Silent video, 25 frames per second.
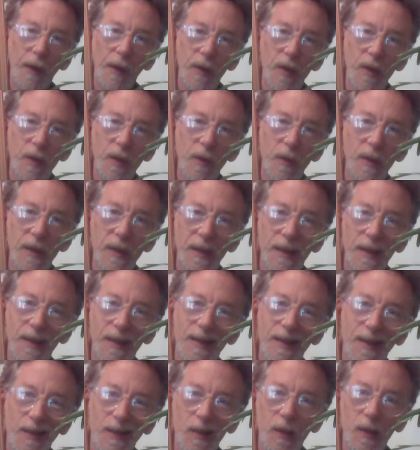So
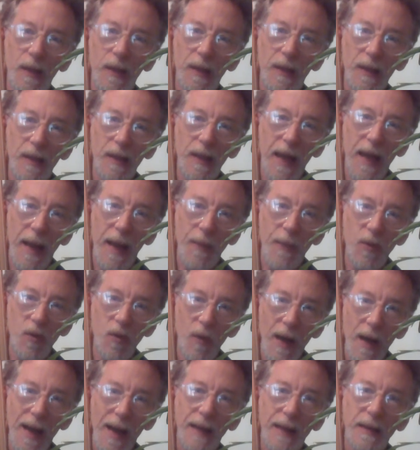it's an
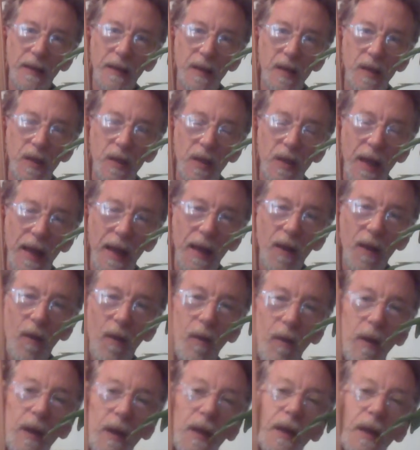abstract, and the scale
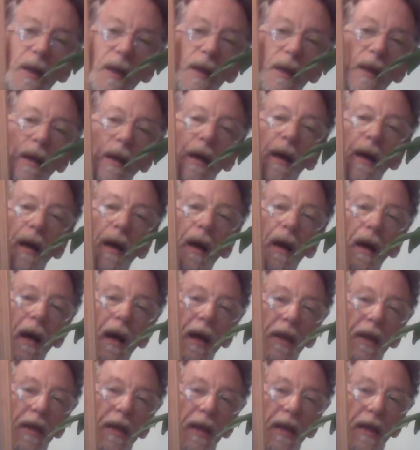I
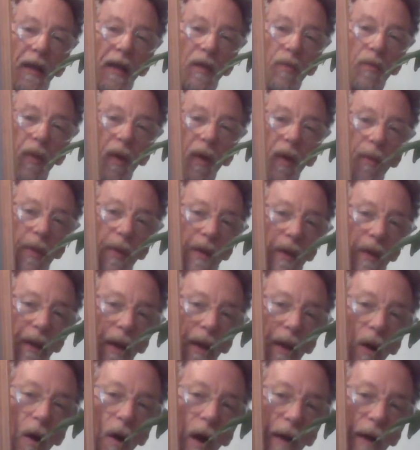think is purposely
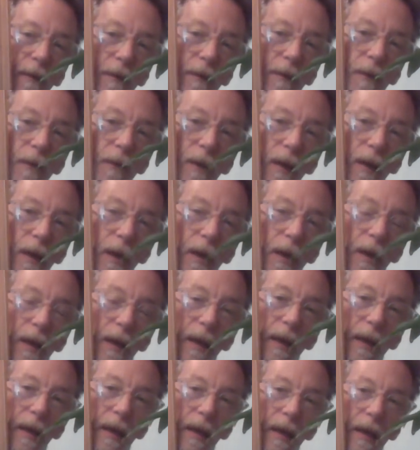off.
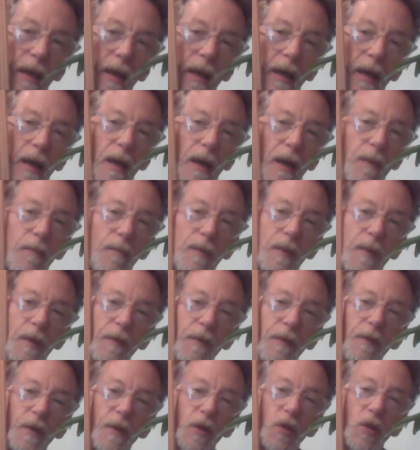The
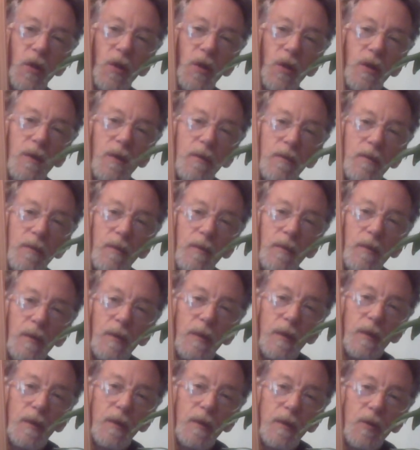fish
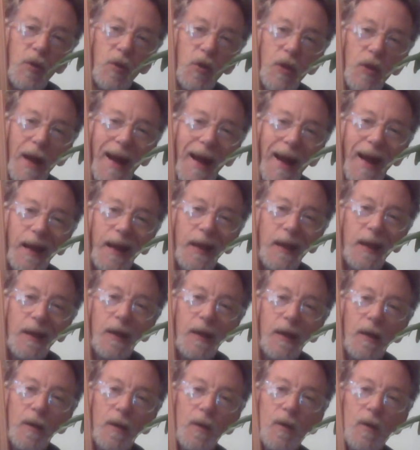shack here,
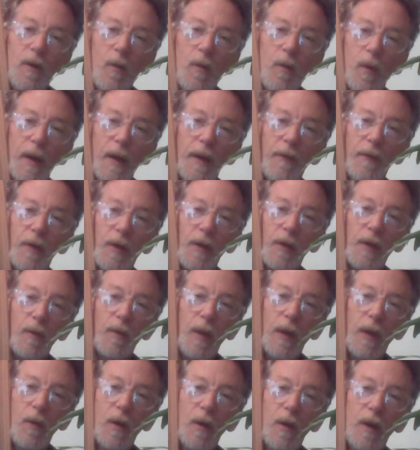or whatever you
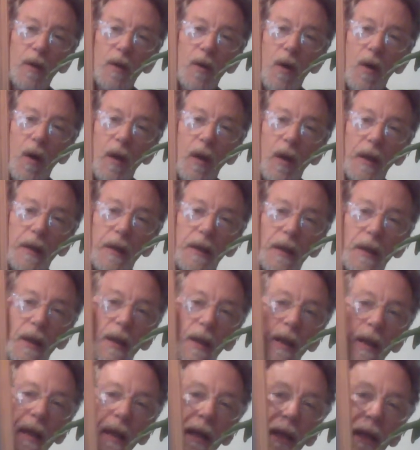might want to call it.
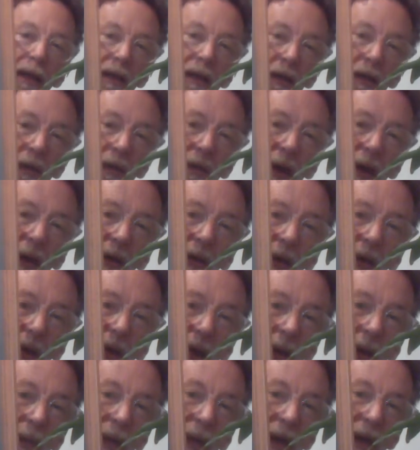It's a great
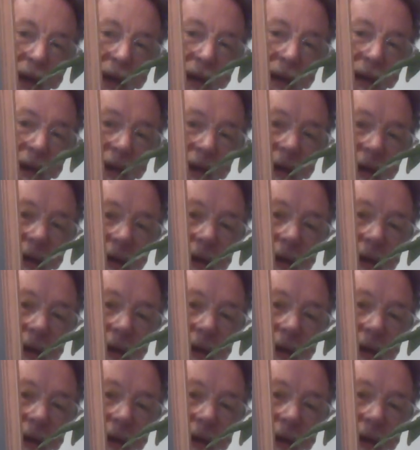looking piece.